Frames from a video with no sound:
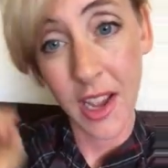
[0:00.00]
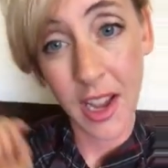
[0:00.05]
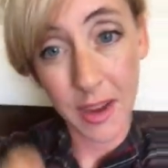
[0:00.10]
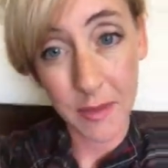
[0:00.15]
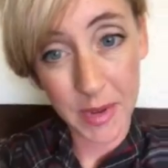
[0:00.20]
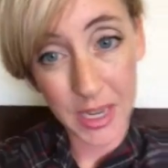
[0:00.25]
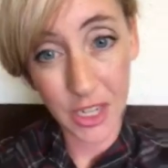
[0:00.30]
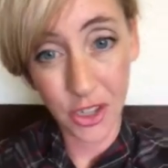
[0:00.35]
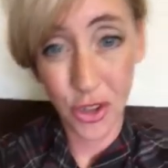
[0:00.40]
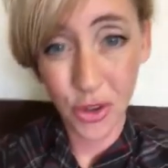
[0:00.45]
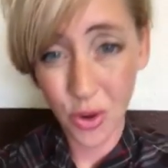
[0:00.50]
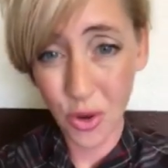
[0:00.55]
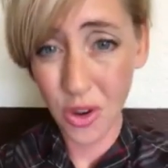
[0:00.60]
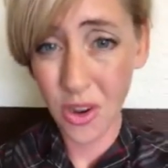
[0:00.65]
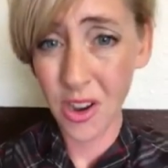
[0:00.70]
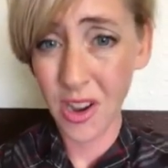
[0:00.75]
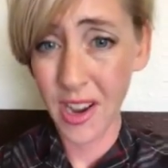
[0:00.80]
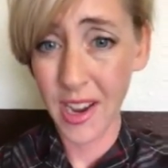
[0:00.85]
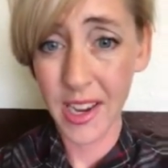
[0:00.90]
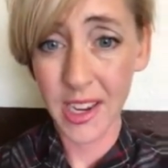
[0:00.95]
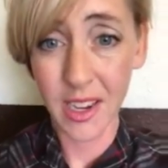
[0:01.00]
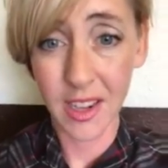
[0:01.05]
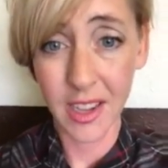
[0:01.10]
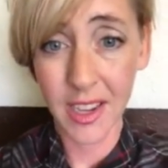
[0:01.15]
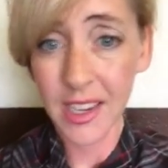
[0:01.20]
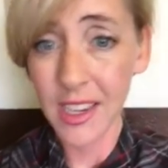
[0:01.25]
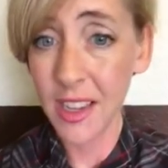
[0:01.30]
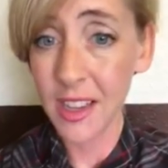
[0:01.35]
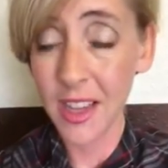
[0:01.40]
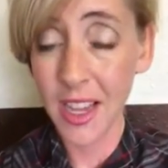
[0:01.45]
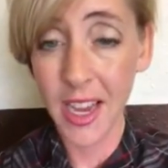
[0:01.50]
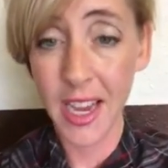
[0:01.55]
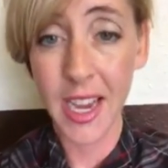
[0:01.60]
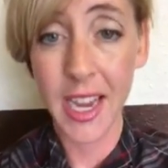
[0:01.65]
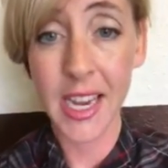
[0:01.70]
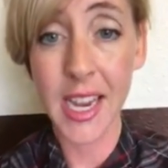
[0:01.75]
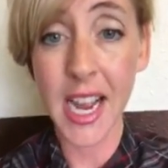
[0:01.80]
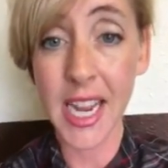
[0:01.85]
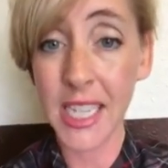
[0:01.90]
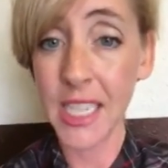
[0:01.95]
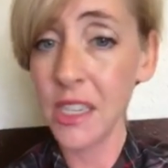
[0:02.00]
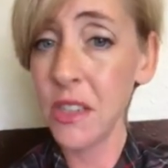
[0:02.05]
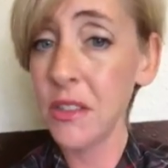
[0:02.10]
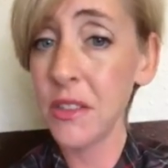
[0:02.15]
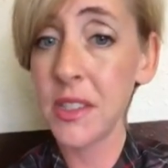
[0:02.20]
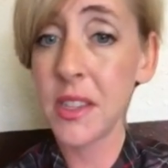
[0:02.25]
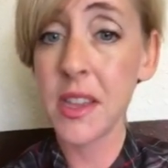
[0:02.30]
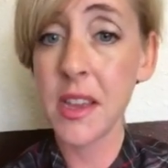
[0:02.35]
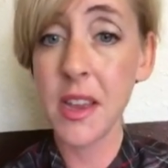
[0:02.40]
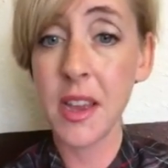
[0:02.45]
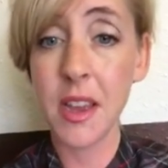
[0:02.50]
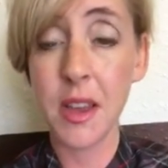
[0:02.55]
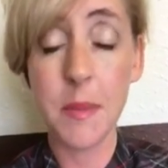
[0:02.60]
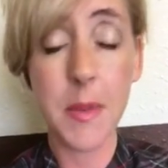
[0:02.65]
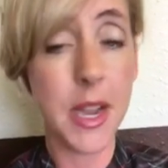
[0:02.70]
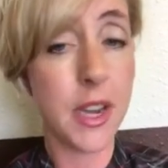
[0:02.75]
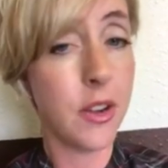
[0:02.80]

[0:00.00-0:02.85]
I mean, joy, ylang ylang, I use them.